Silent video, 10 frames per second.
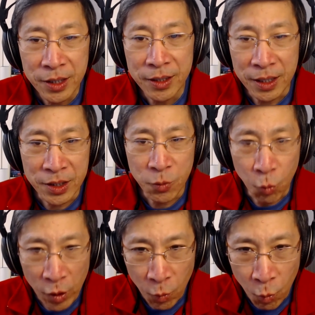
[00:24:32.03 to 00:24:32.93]
That's
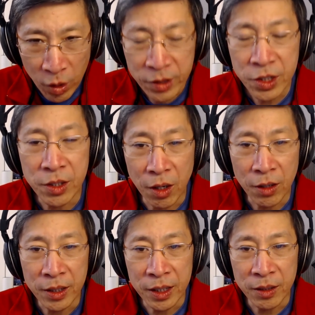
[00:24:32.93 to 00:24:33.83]
where one
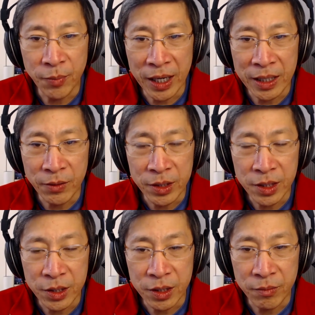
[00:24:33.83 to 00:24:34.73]
star in a binary
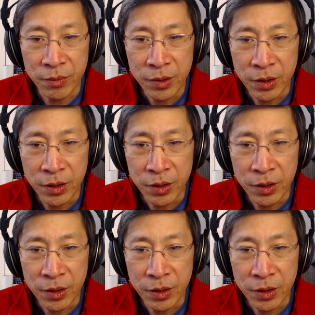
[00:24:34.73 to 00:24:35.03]
system